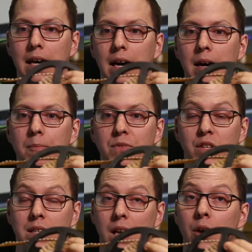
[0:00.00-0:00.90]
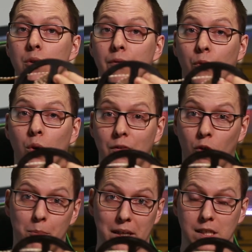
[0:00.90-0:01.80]
So it's
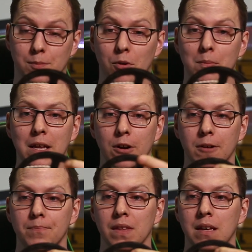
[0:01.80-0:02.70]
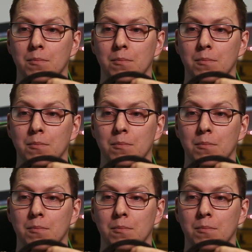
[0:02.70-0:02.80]
144 pixels per meter,